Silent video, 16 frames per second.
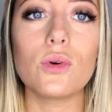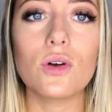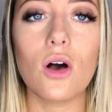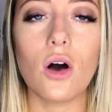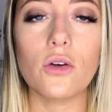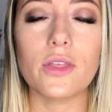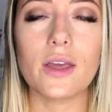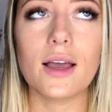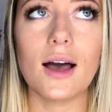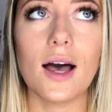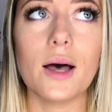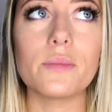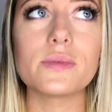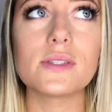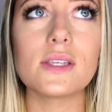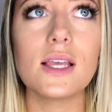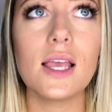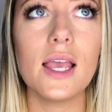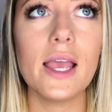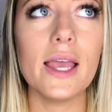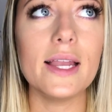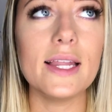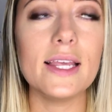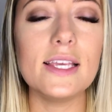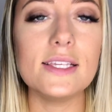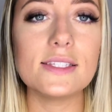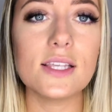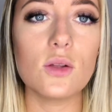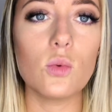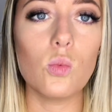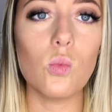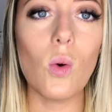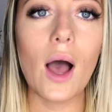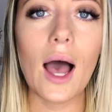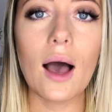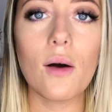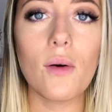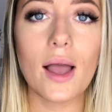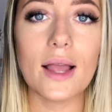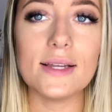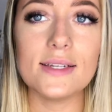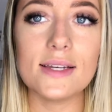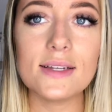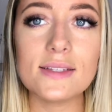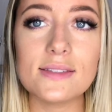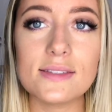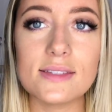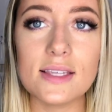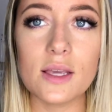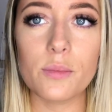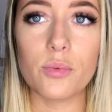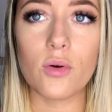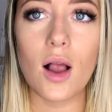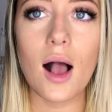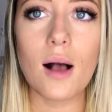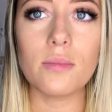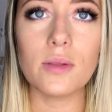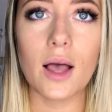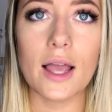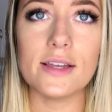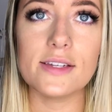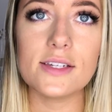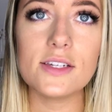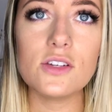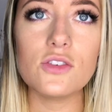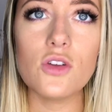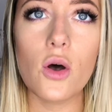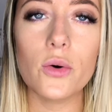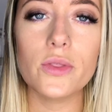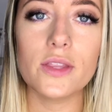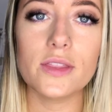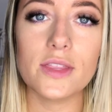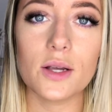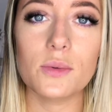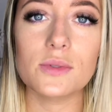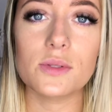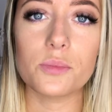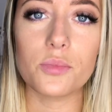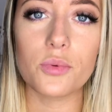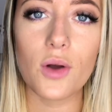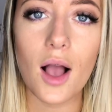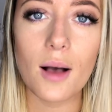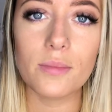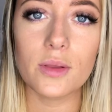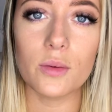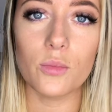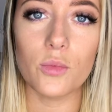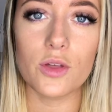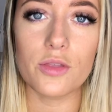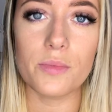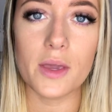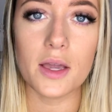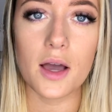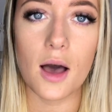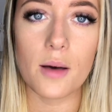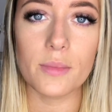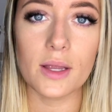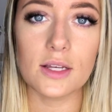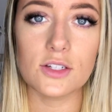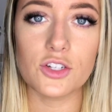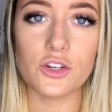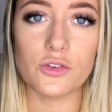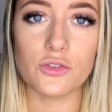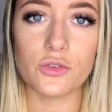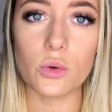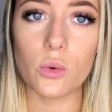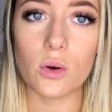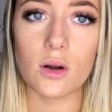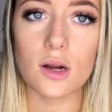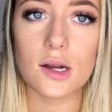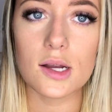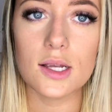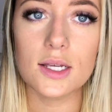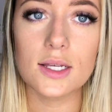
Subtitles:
call the cops. And he said, wow, I didn't see a problem. I didn't know that there was a problem with me coming to your door.